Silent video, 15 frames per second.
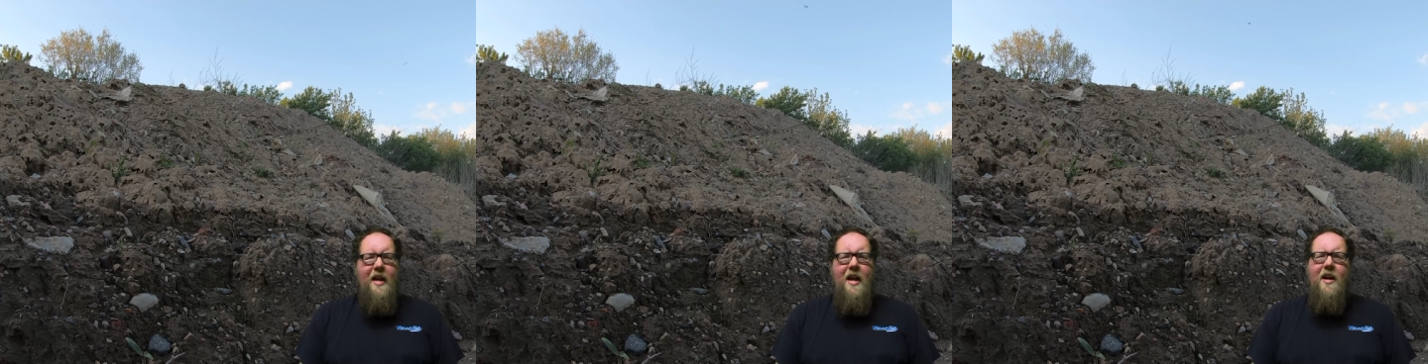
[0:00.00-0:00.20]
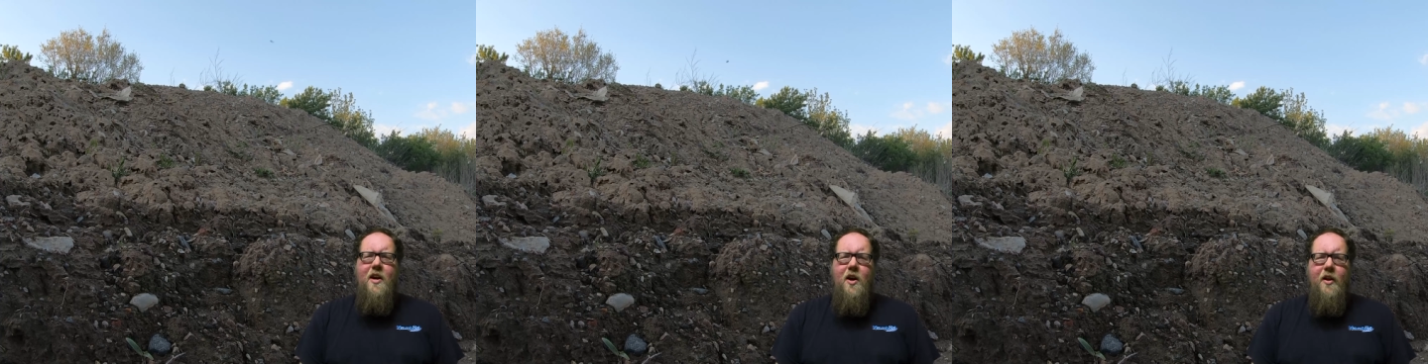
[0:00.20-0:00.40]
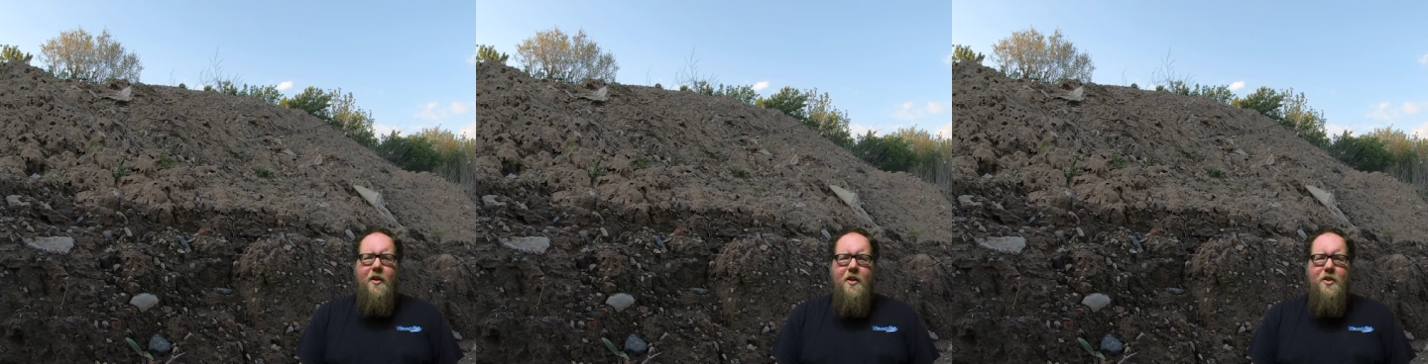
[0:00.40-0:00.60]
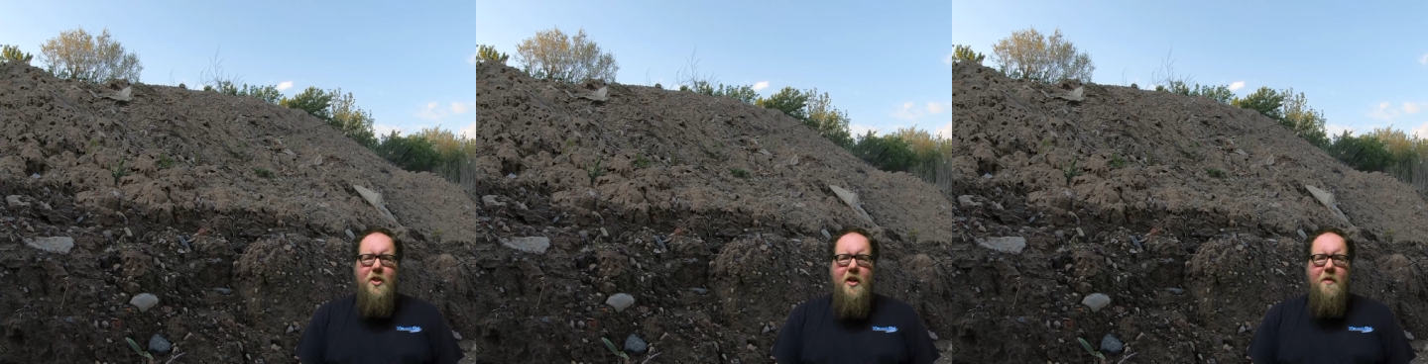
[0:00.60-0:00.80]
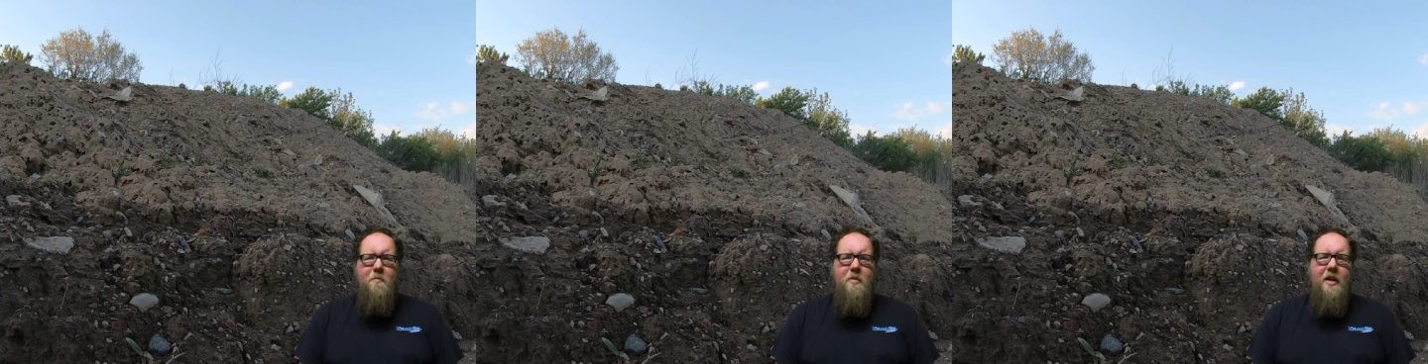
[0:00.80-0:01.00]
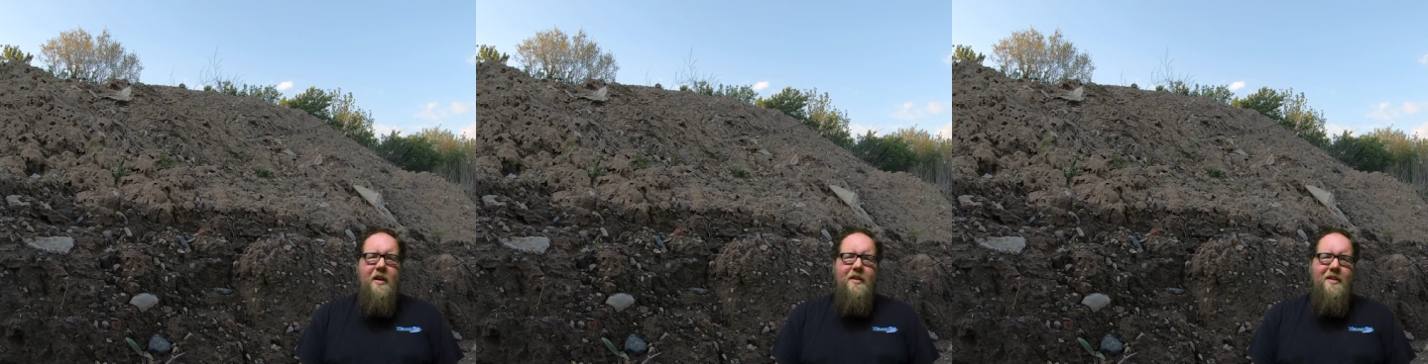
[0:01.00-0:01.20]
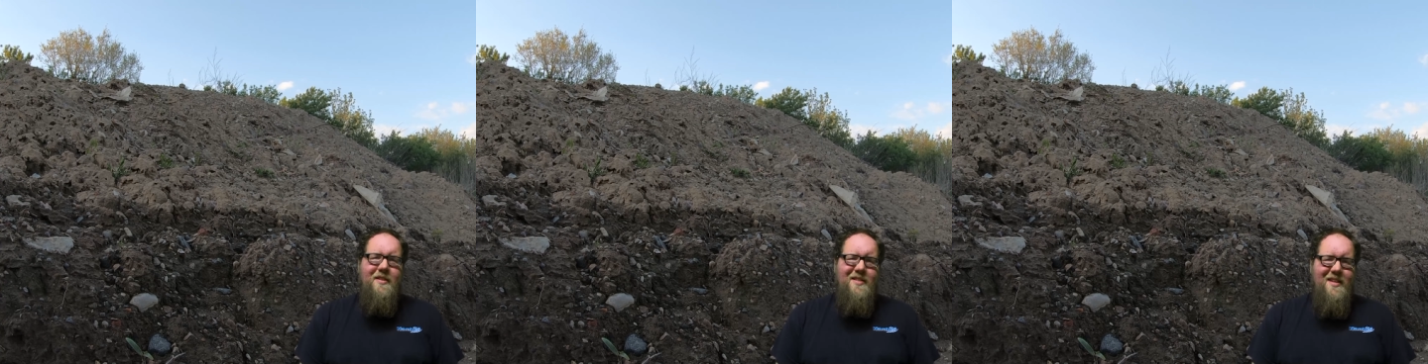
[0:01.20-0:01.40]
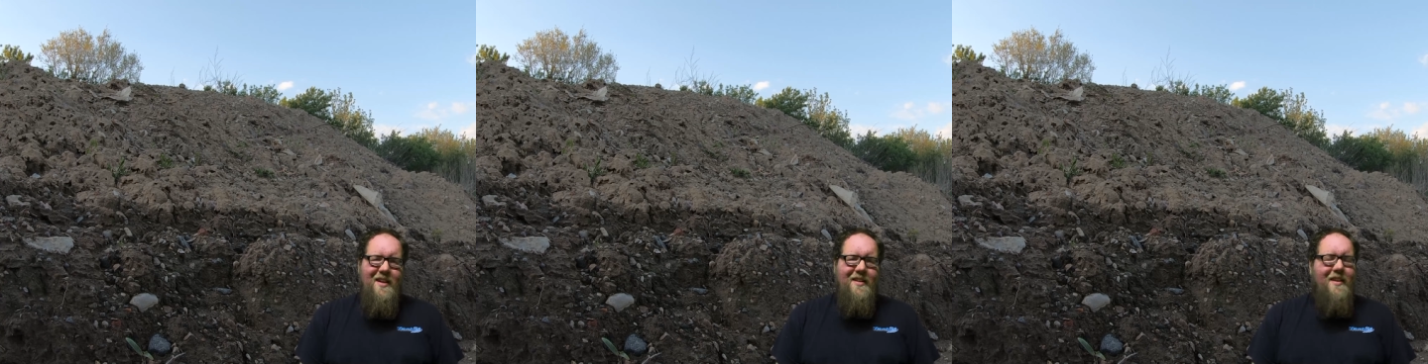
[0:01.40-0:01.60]
can't call it a Jeep because
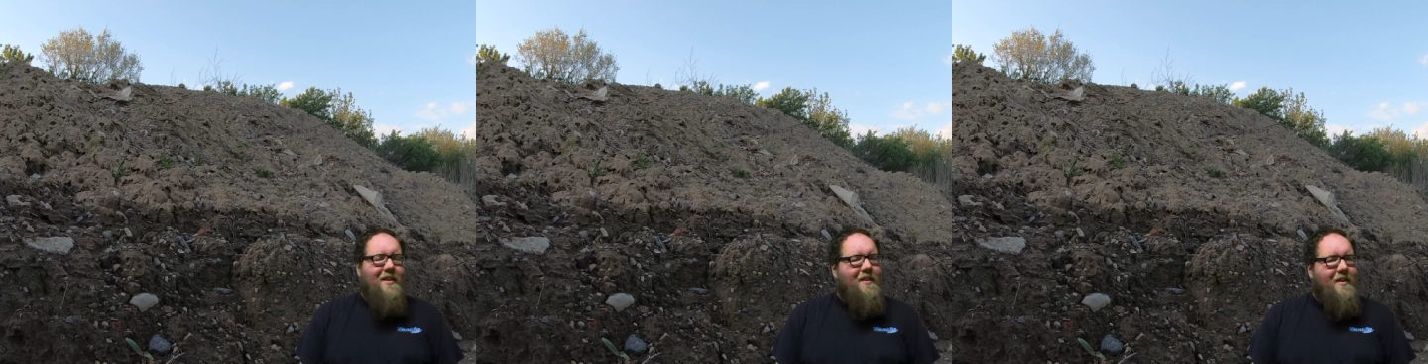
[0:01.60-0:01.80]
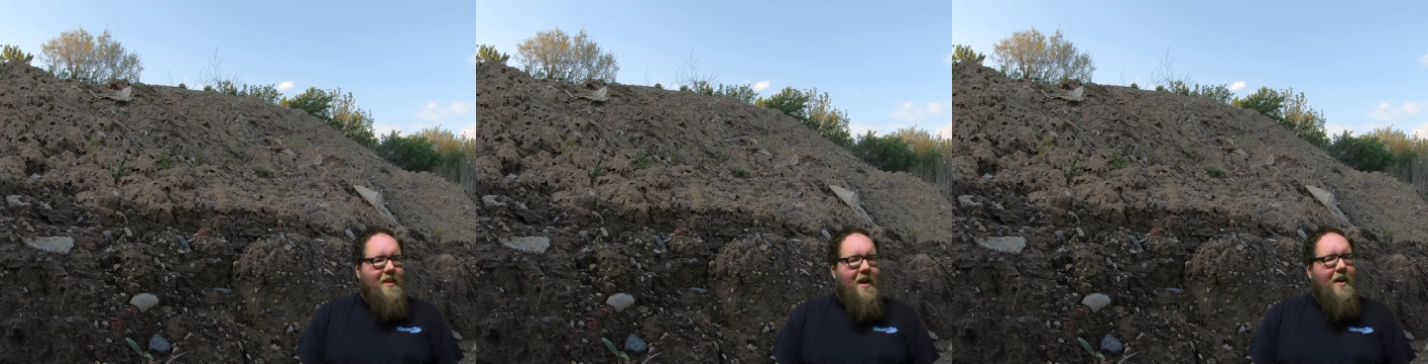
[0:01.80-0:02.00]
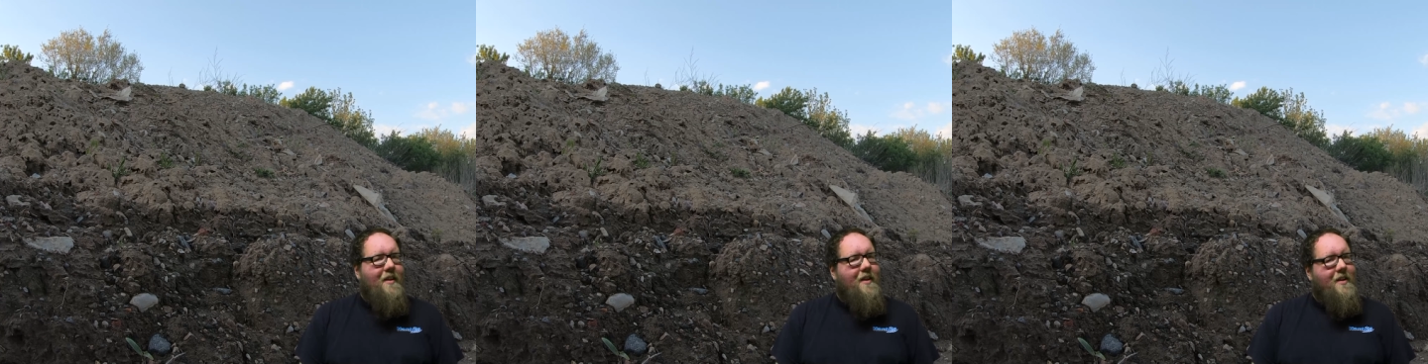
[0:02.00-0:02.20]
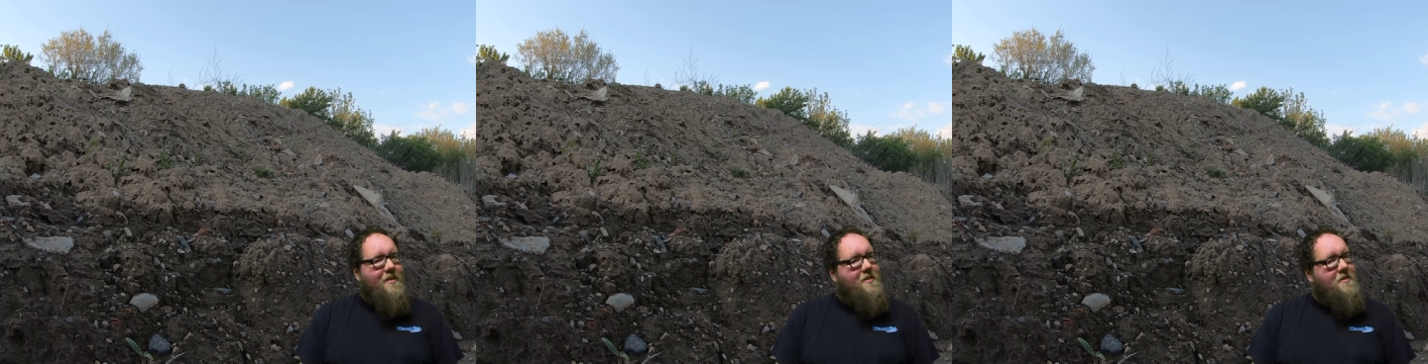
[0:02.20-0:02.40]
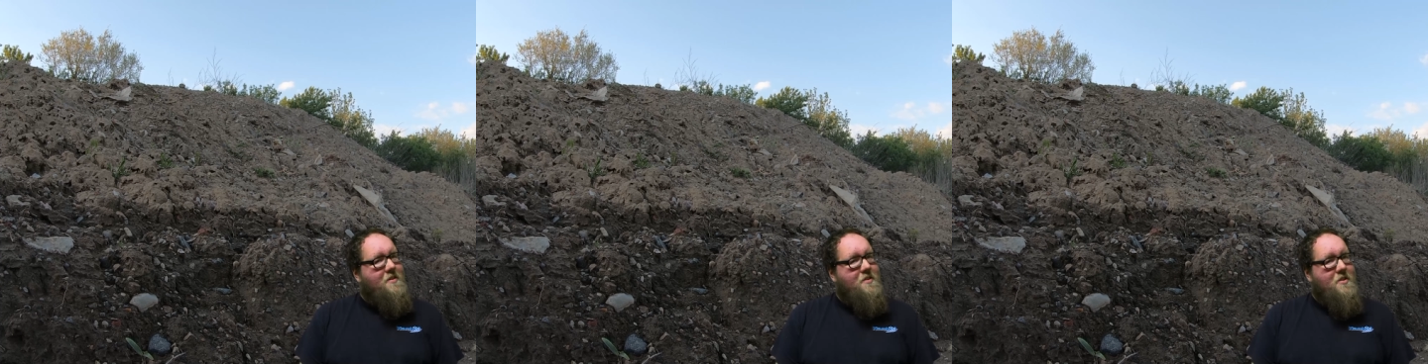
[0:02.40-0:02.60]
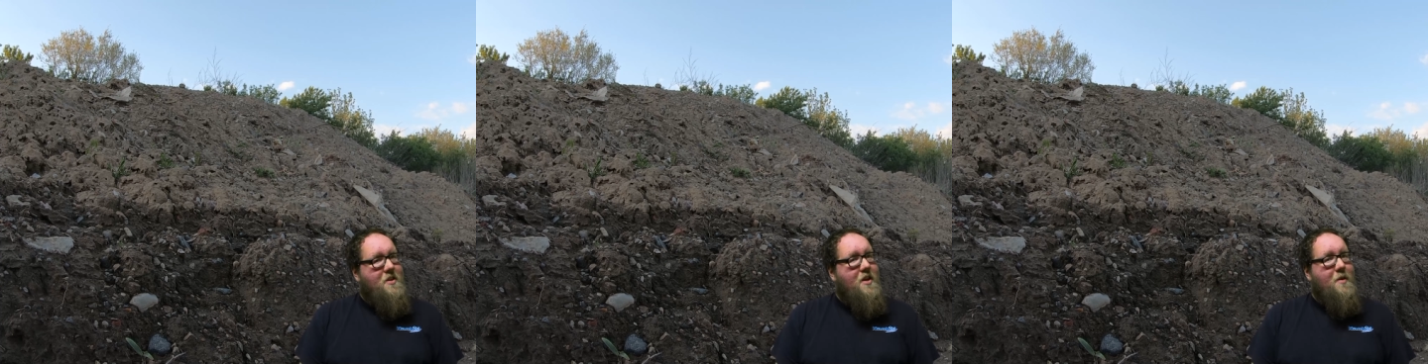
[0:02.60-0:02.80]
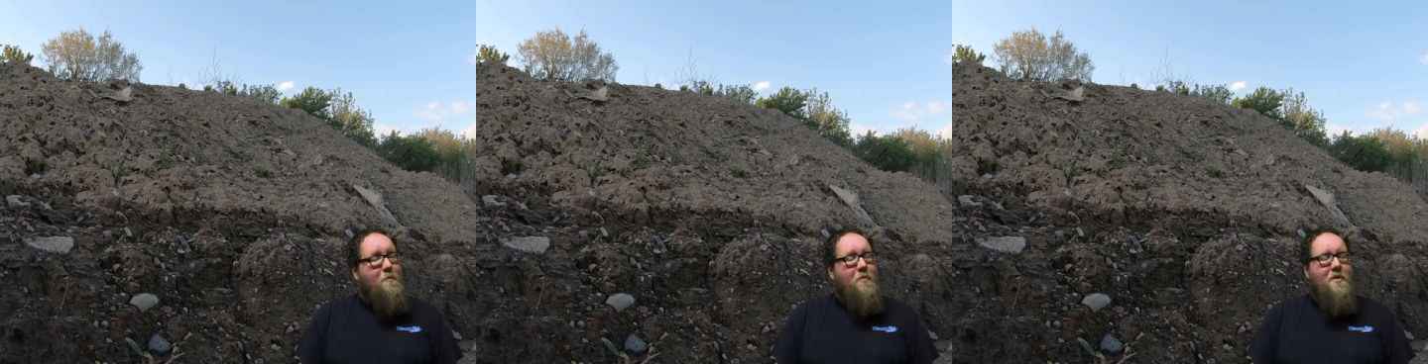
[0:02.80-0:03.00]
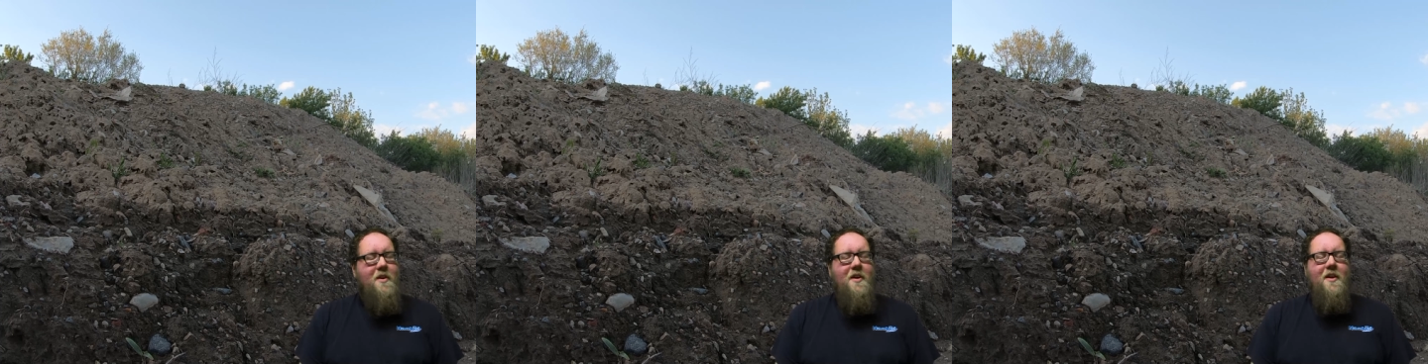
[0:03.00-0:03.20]
it's technically not licensed
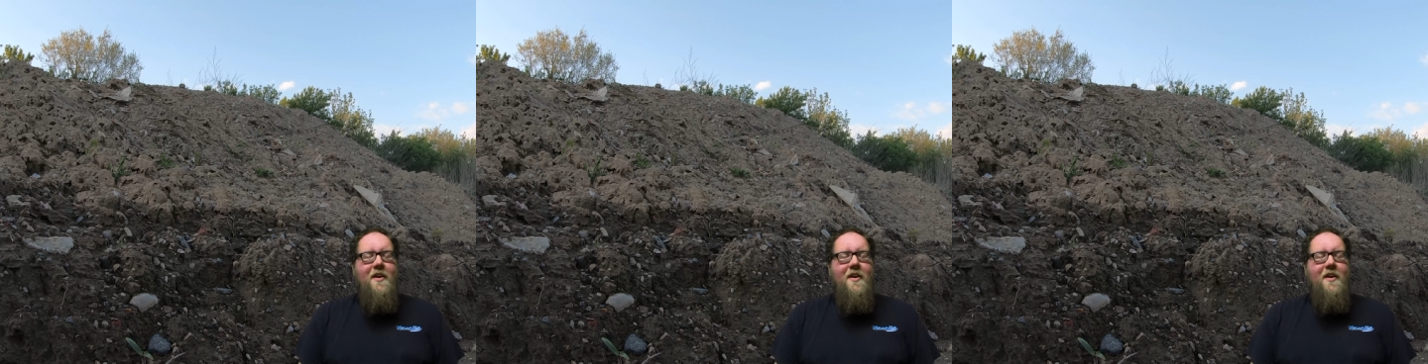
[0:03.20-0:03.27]
Jeep,